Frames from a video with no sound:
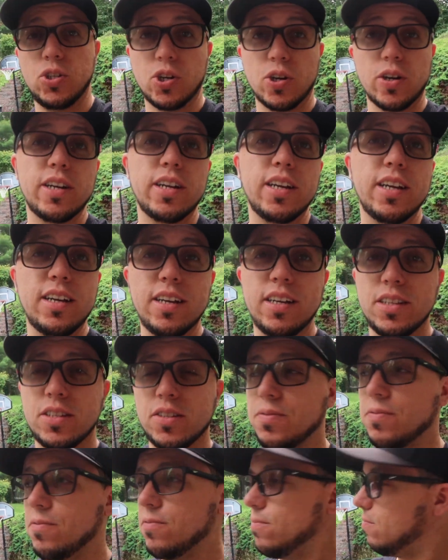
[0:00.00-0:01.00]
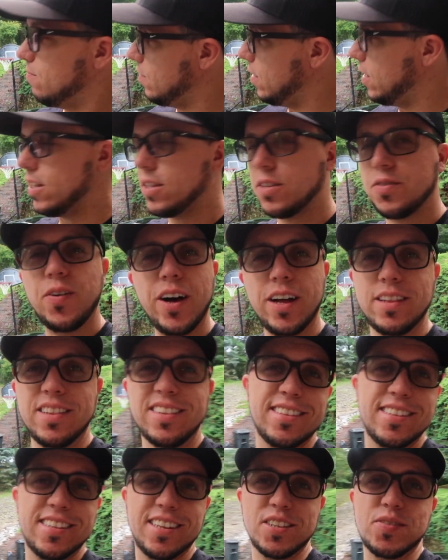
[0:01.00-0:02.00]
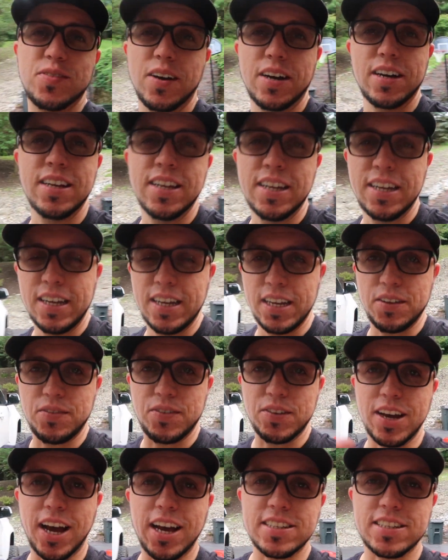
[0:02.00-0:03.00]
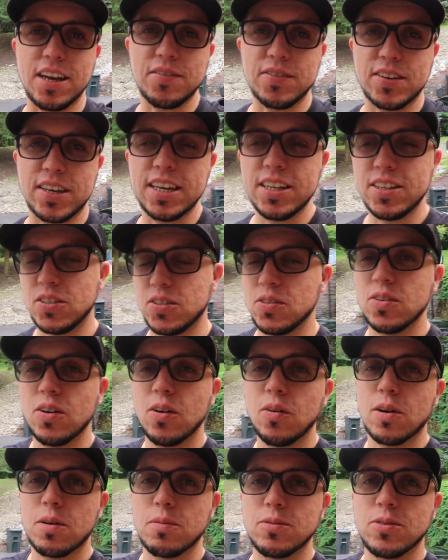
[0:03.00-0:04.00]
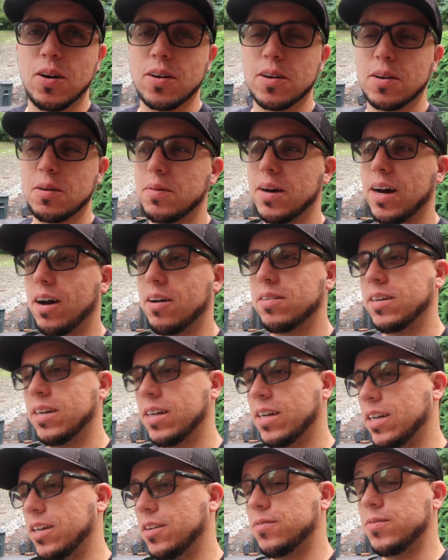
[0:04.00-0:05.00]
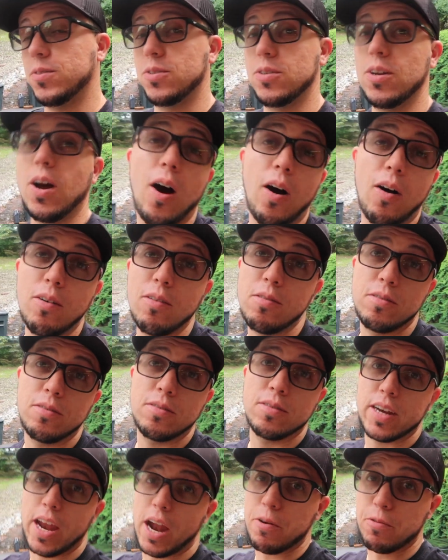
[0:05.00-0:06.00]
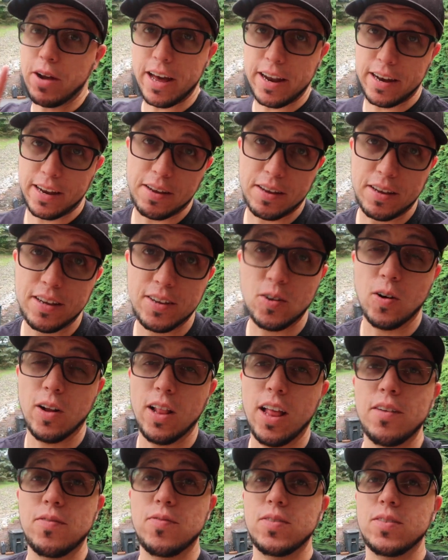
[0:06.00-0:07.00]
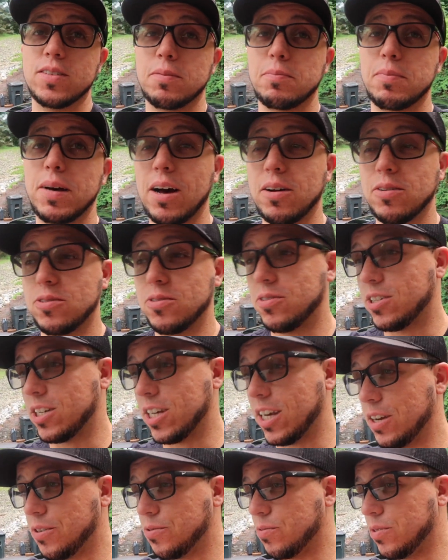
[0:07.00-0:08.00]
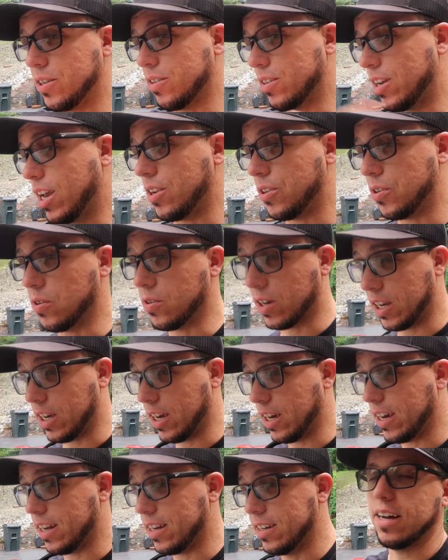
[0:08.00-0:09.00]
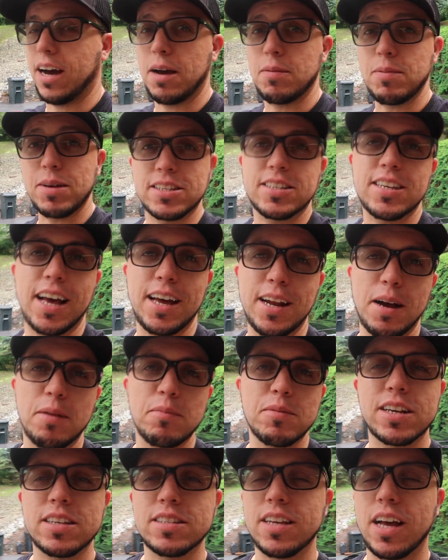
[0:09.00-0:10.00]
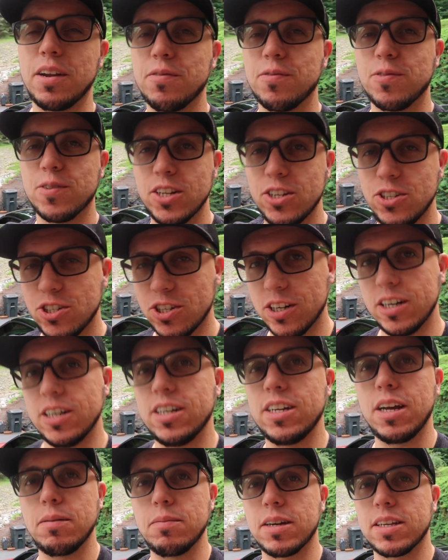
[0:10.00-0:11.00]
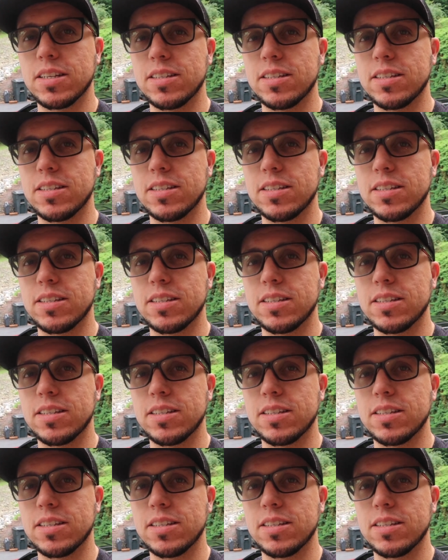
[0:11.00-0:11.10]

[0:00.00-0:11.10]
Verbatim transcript: journey, it's it's fun. It's fun. If you guys have kids, you know what I'm talking about. If you don't, get ready, your life is about to change when you get your kid. I'm excited, I'm excited for the journey, I'm